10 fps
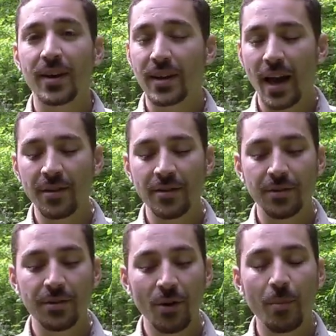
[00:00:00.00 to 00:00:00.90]

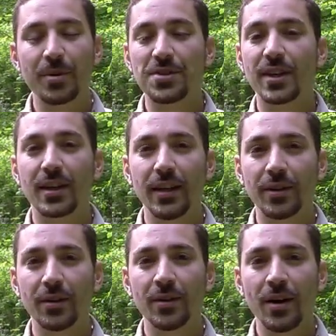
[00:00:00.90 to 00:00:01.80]
Again, not particularly
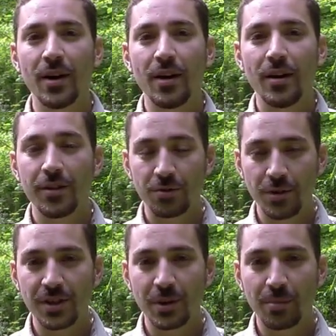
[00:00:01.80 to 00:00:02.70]
good at
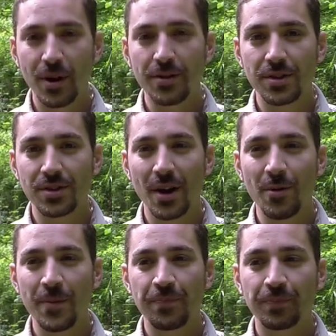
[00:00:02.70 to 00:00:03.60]
treating
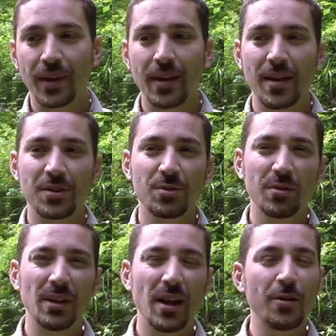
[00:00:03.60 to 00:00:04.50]
protozoa. It has
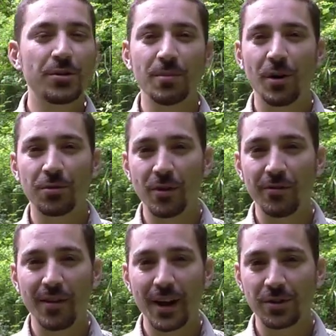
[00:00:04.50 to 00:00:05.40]
sort of low to moderate
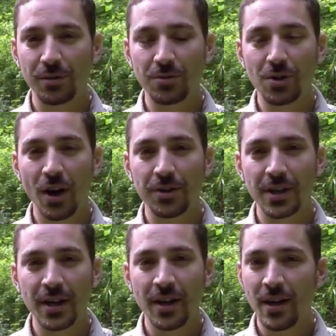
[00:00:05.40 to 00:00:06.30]
effects on
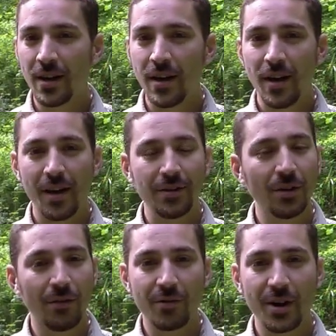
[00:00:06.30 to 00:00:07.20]
giardia, and
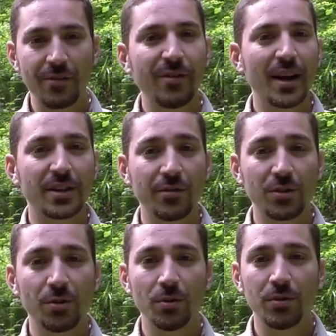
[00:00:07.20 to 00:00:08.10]
not very effective
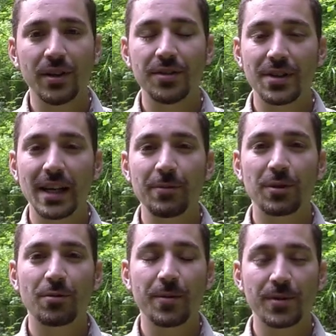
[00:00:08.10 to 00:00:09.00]
at all at dealing
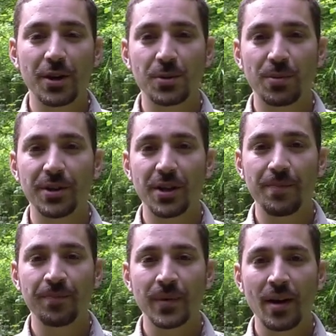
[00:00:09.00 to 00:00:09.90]
with cryptosporidium.